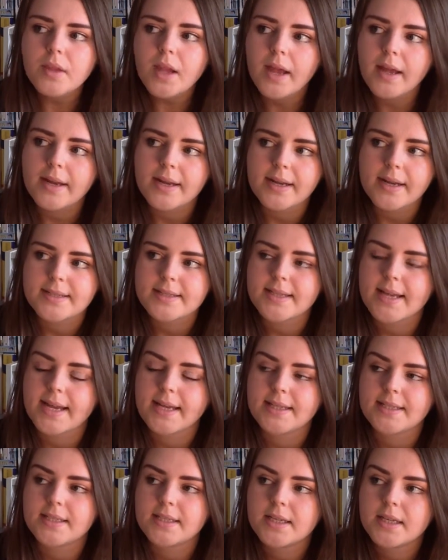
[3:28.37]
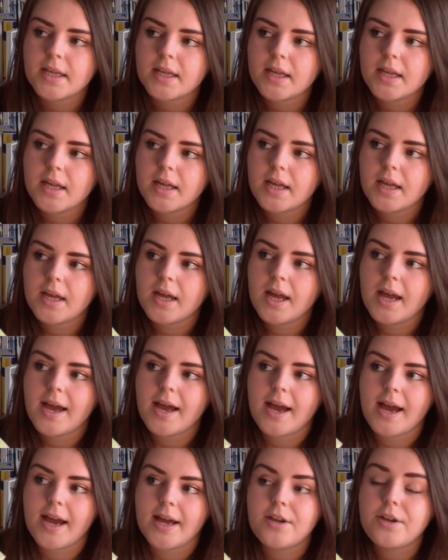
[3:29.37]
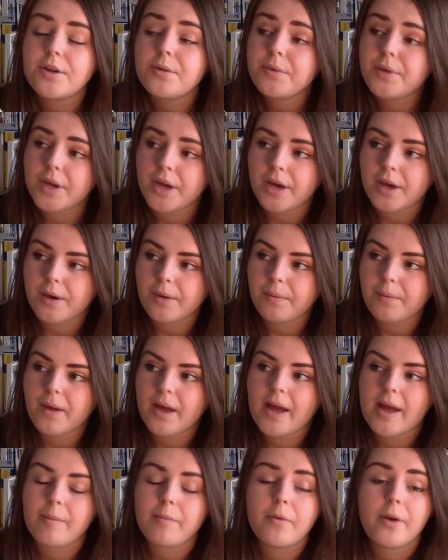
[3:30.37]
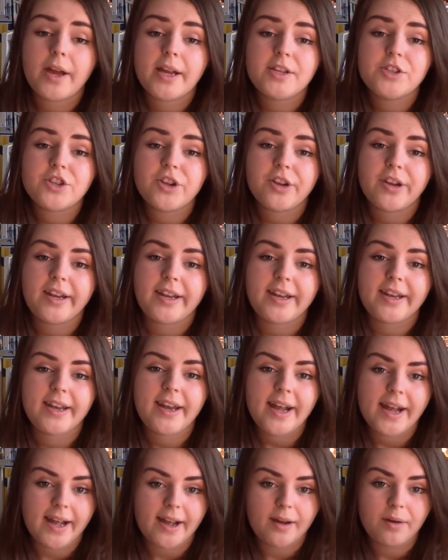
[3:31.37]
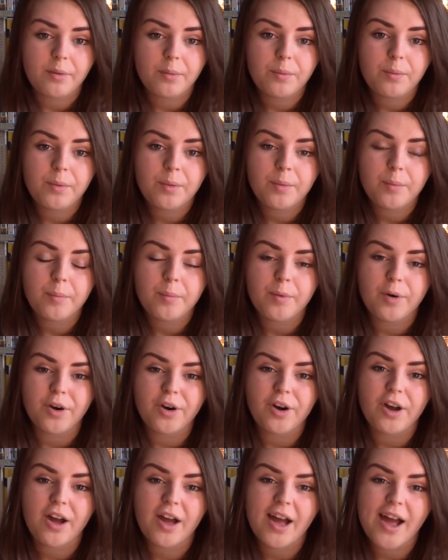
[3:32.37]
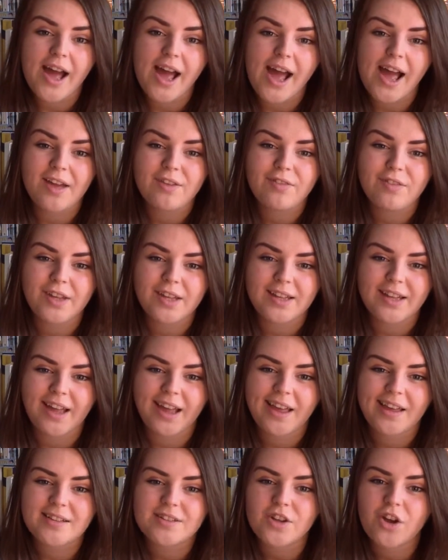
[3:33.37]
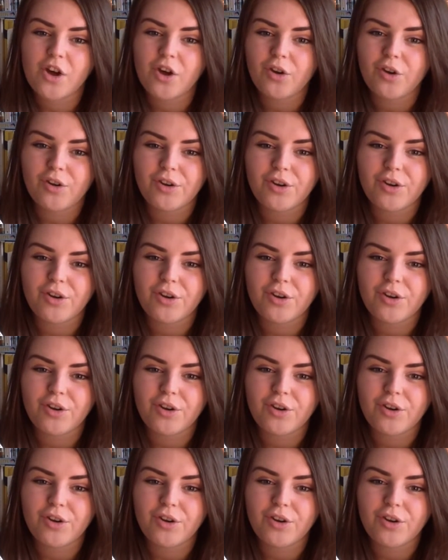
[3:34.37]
And I said, "I don't know. I'm quite enjoying it now, but I feel like it's all